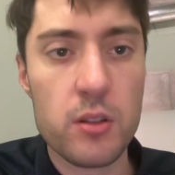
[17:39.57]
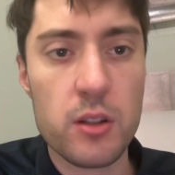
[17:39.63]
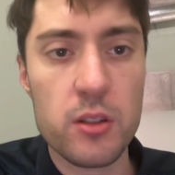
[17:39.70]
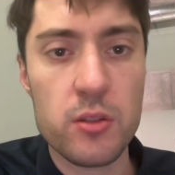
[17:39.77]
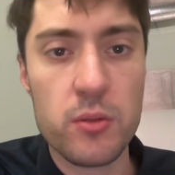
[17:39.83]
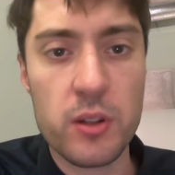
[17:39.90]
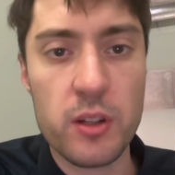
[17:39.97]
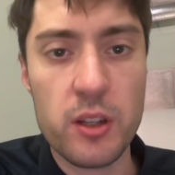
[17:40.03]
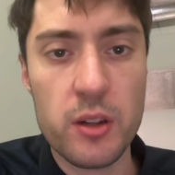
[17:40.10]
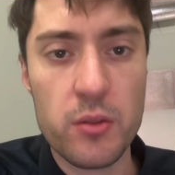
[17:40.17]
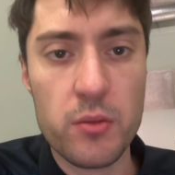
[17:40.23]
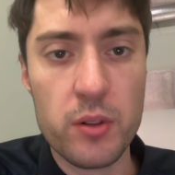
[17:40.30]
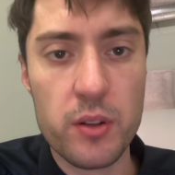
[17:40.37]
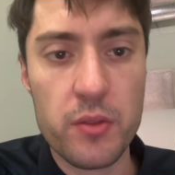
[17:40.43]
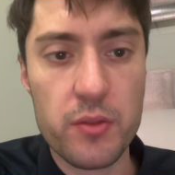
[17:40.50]
on, do I need to
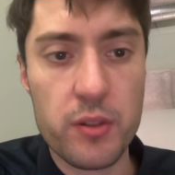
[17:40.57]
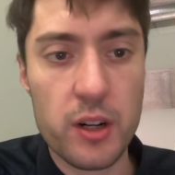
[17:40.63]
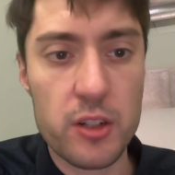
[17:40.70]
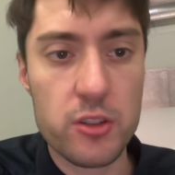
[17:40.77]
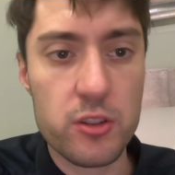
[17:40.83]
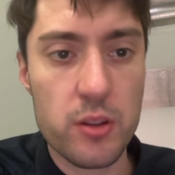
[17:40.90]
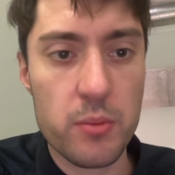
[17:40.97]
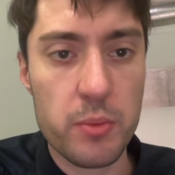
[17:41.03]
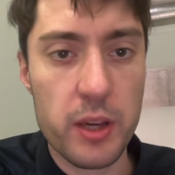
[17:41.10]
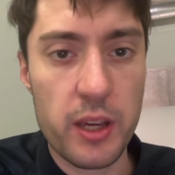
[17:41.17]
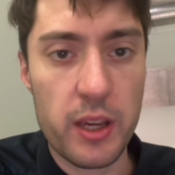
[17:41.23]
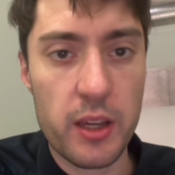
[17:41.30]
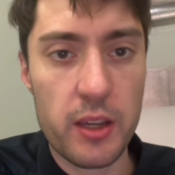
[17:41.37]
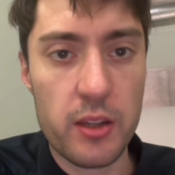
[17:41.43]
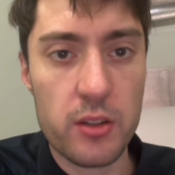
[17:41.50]
refresh the
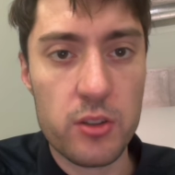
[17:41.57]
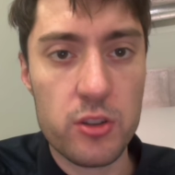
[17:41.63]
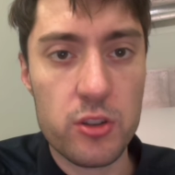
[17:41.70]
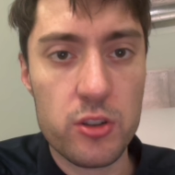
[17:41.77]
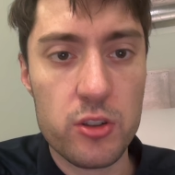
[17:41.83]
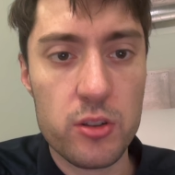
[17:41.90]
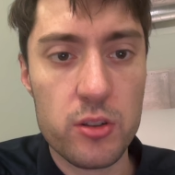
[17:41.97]
page?